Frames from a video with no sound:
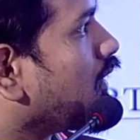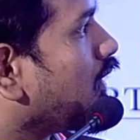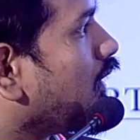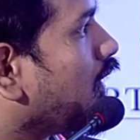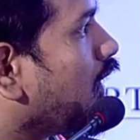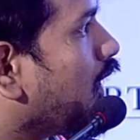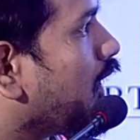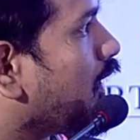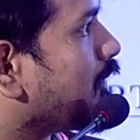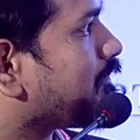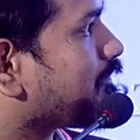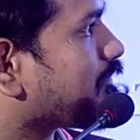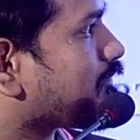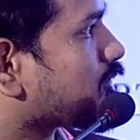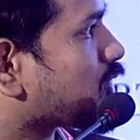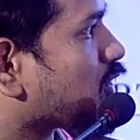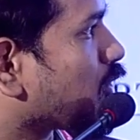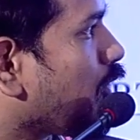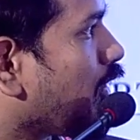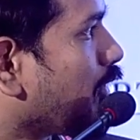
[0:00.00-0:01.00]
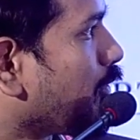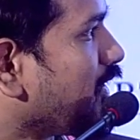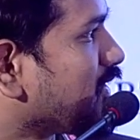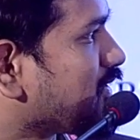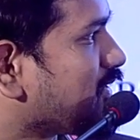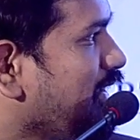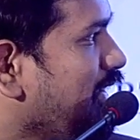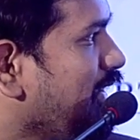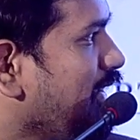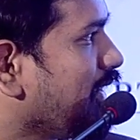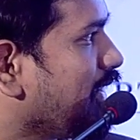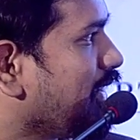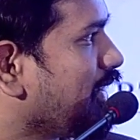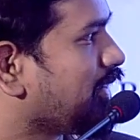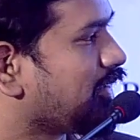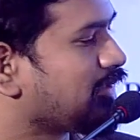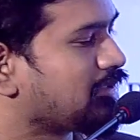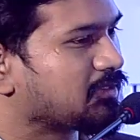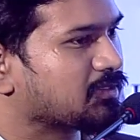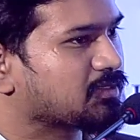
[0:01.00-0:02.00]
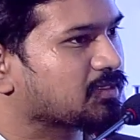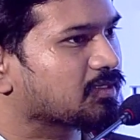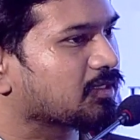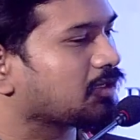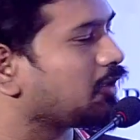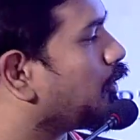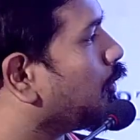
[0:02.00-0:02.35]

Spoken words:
So what we see is,